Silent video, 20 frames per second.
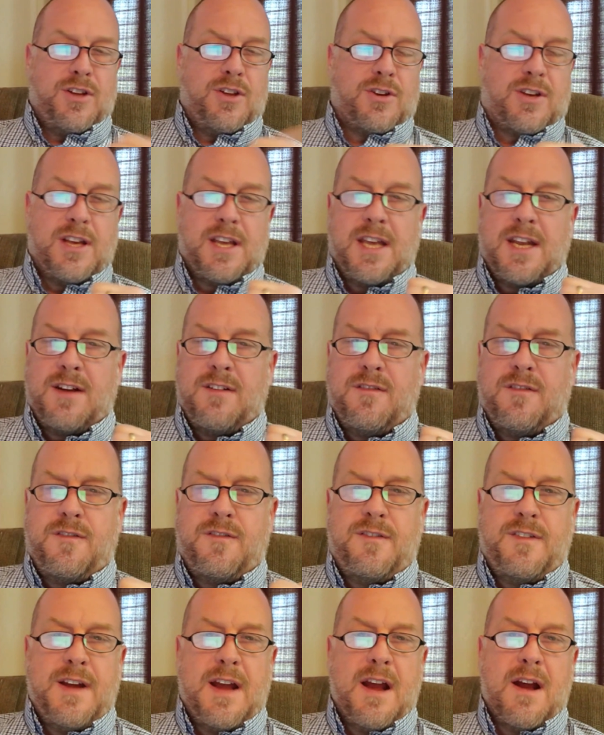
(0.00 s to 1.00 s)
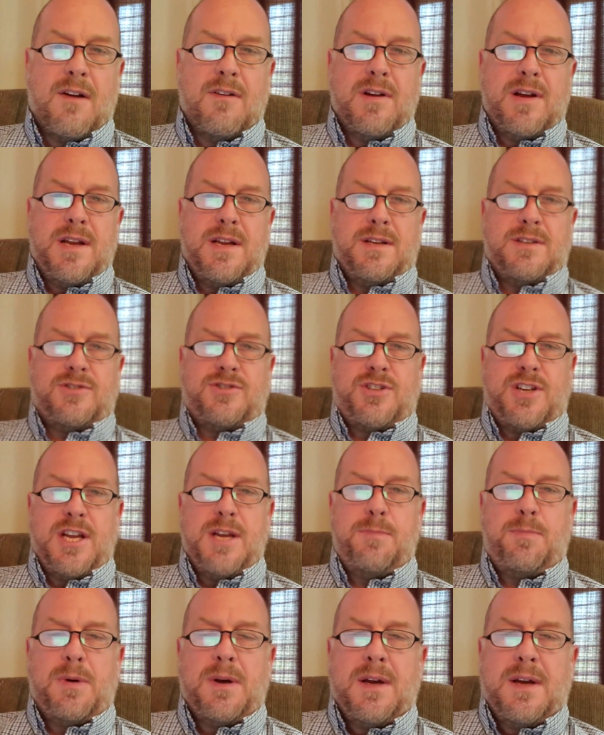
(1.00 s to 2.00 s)
You can get it very
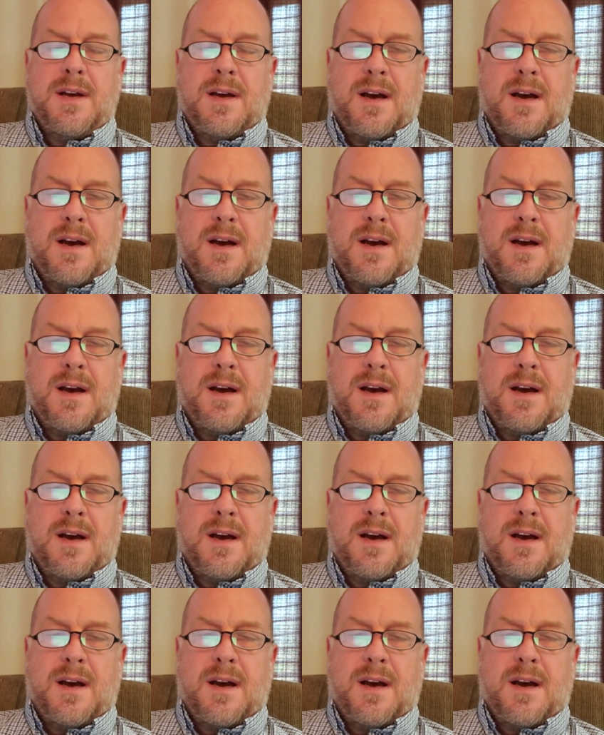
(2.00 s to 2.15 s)
cheap